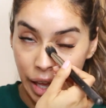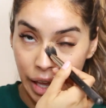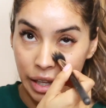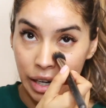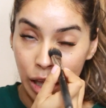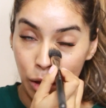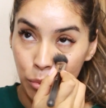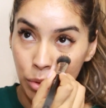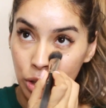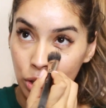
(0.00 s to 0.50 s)

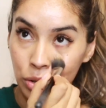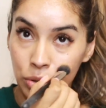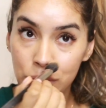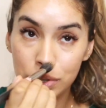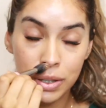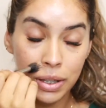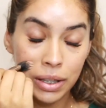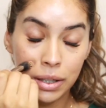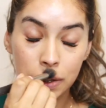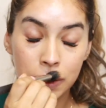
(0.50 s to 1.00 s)
and I've been
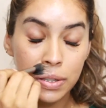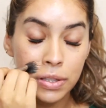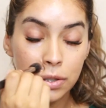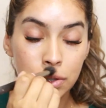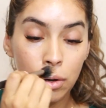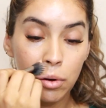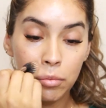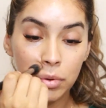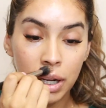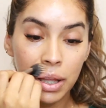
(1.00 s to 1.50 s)
using
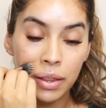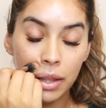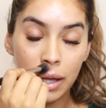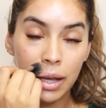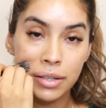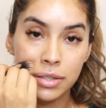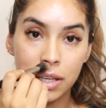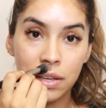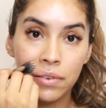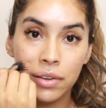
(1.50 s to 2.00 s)
so many
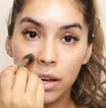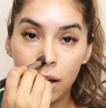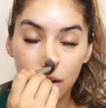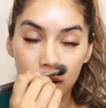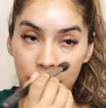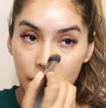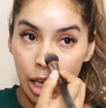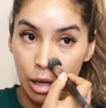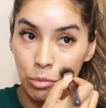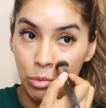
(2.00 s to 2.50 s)
things. I even got
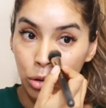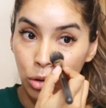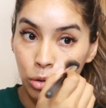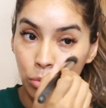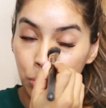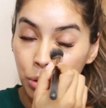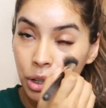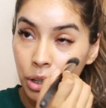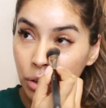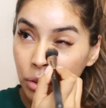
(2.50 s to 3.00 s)
a chemical
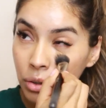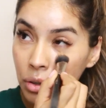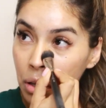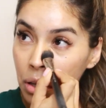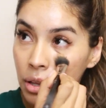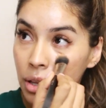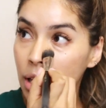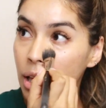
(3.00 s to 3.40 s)
peel